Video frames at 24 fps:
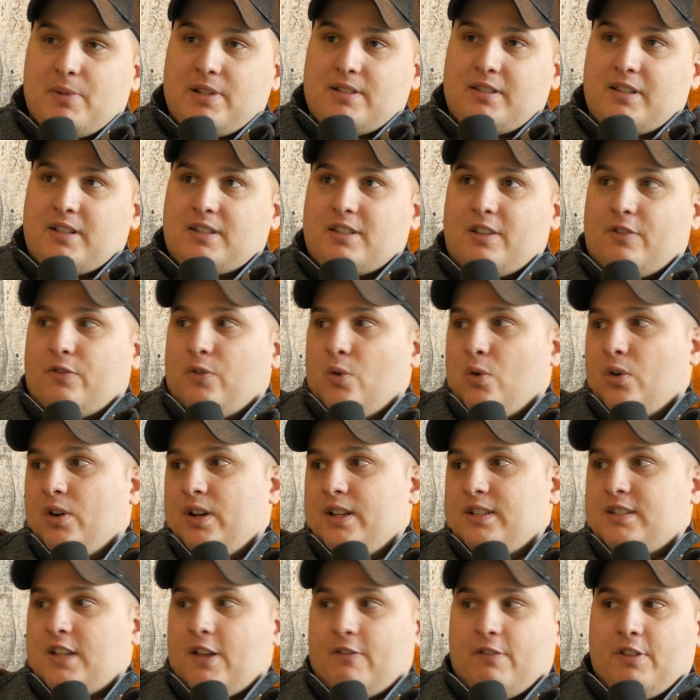be 60-40,
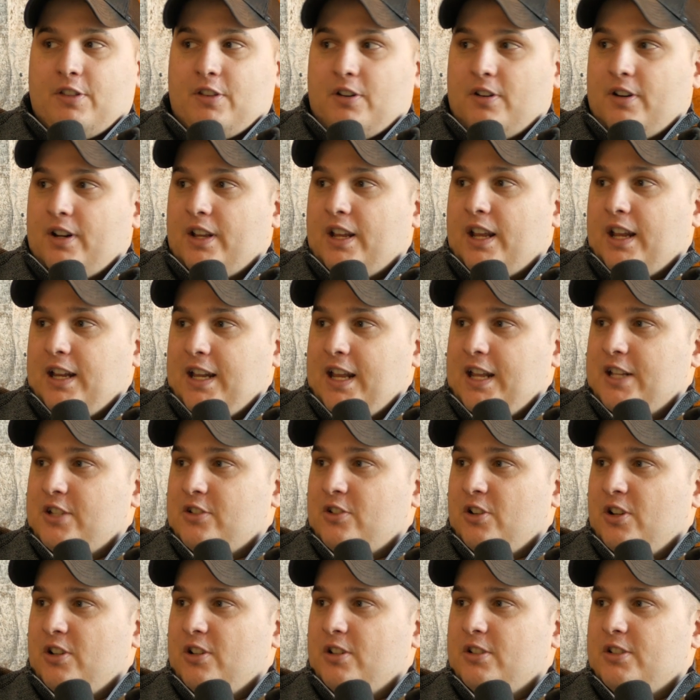70-30, and it's
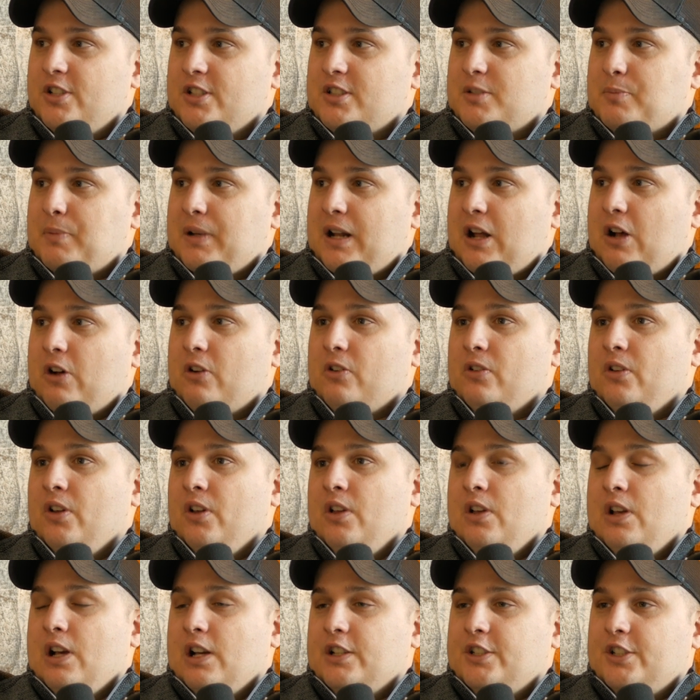going to just spit out
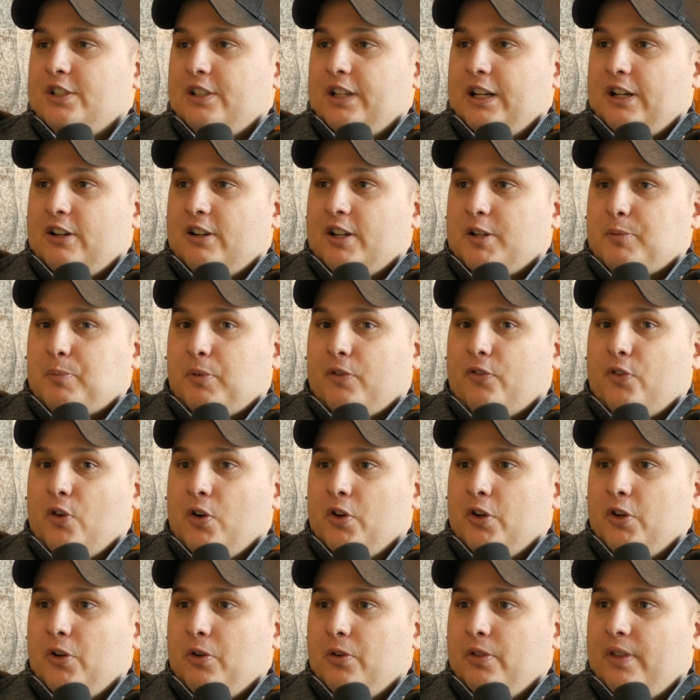a generic
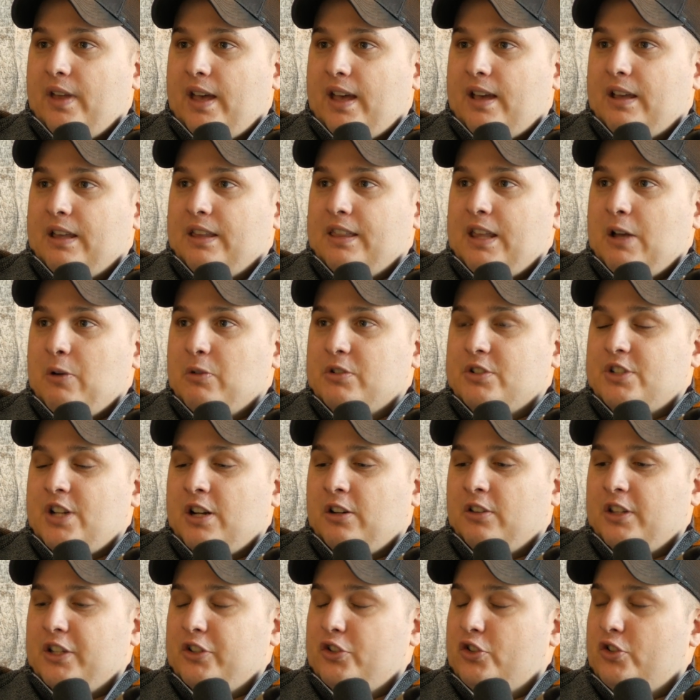portfolio that will
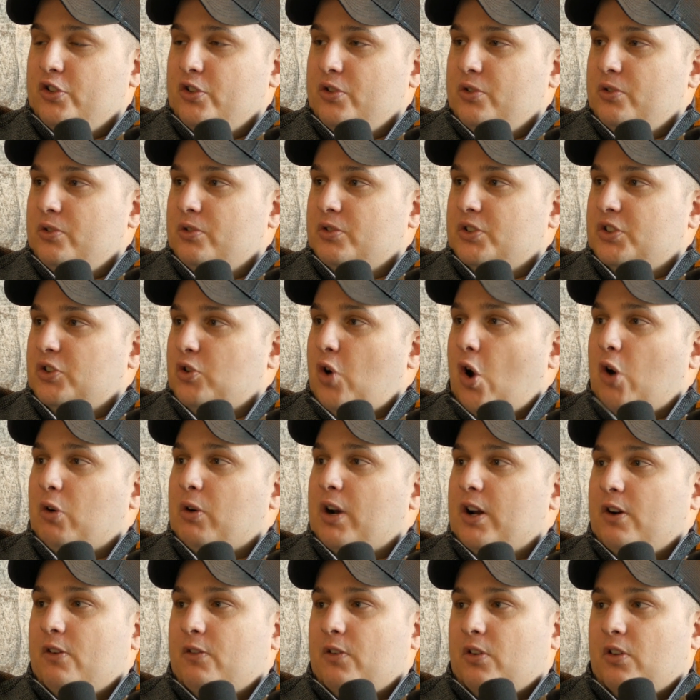generally do all
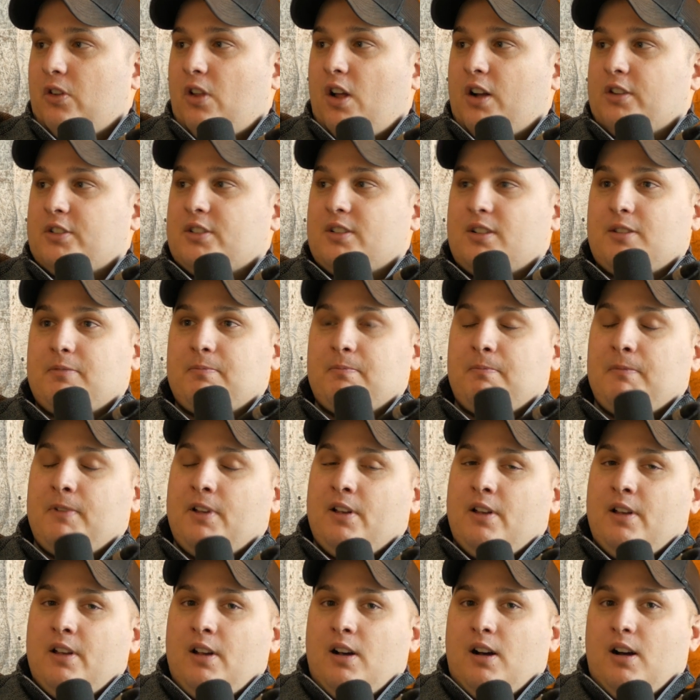right over the long term.
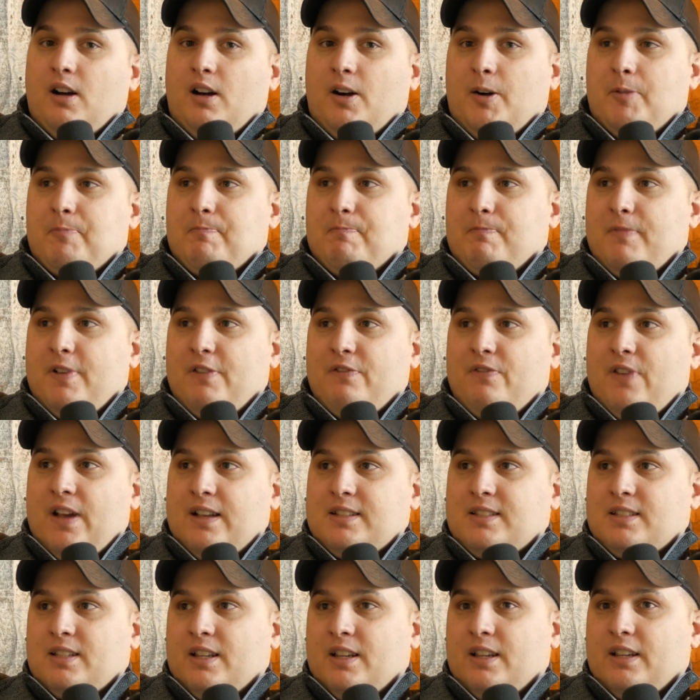
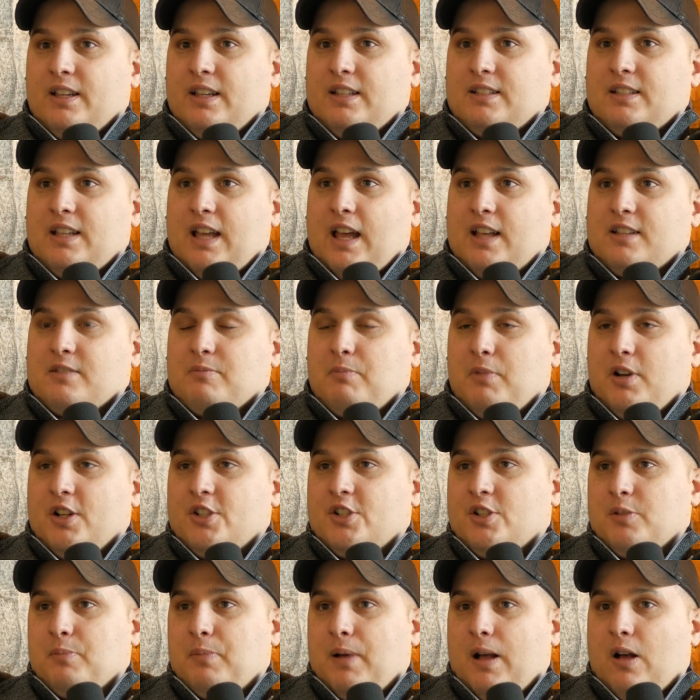Investing is as
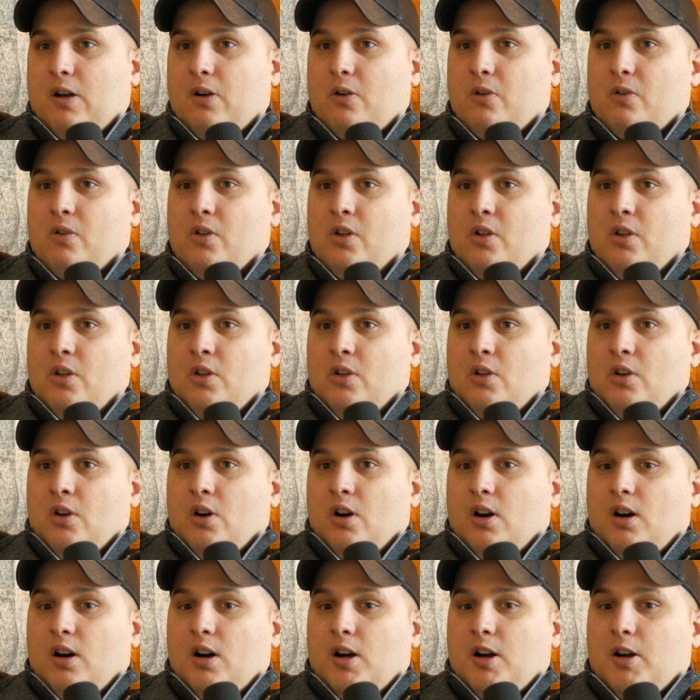much about
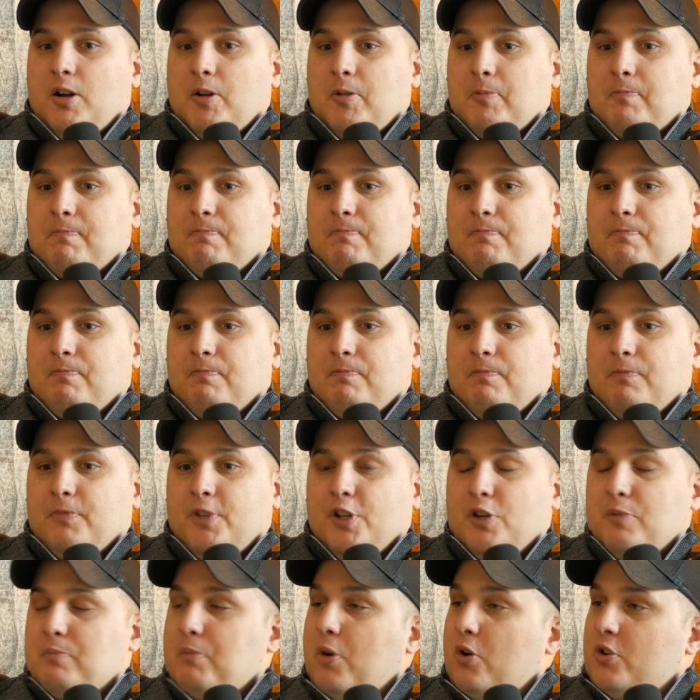
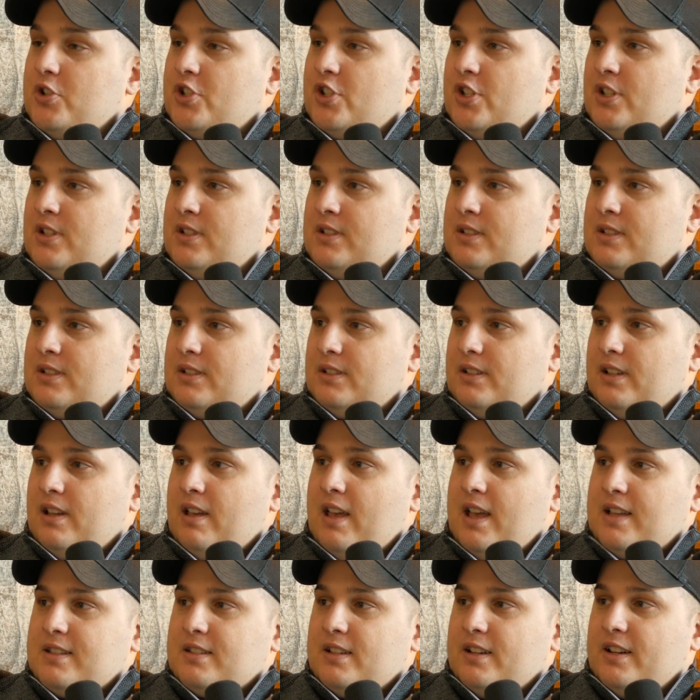the emotions
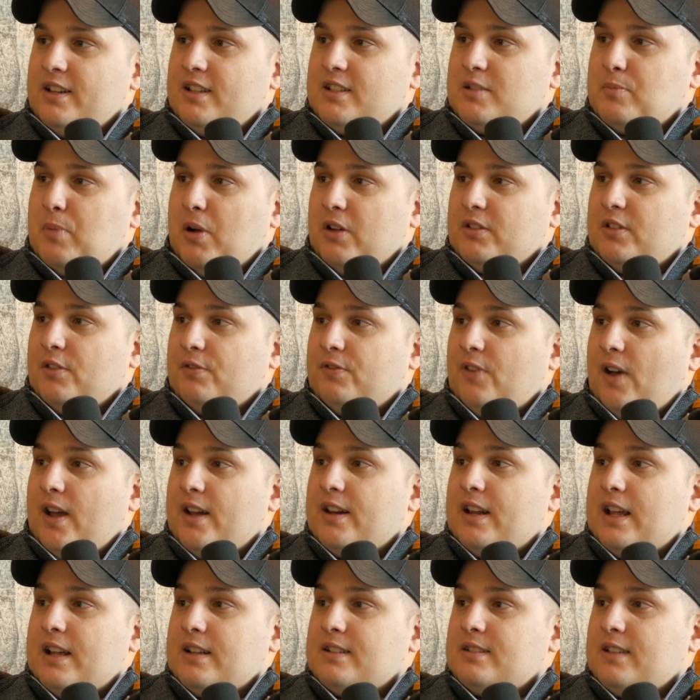as it is about the
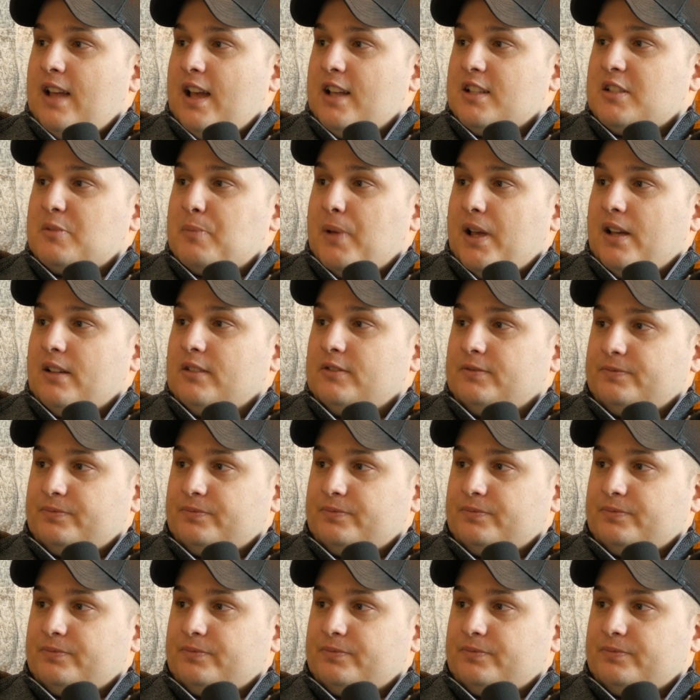finance aspect.